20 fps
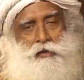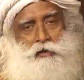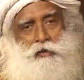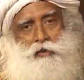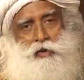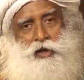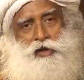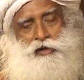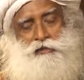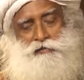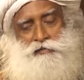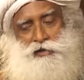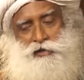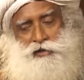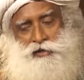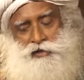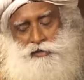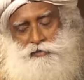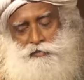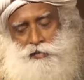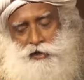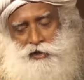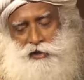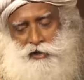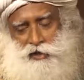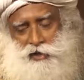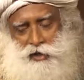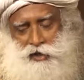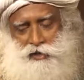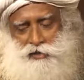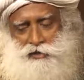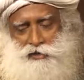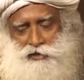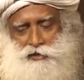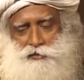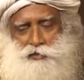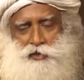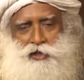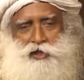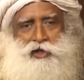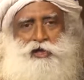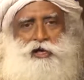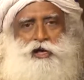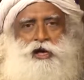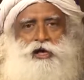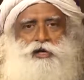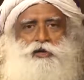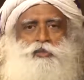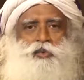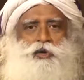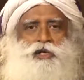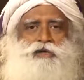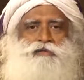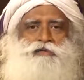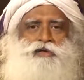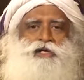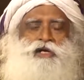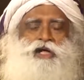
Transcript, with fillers: Whatever is being cut, whatever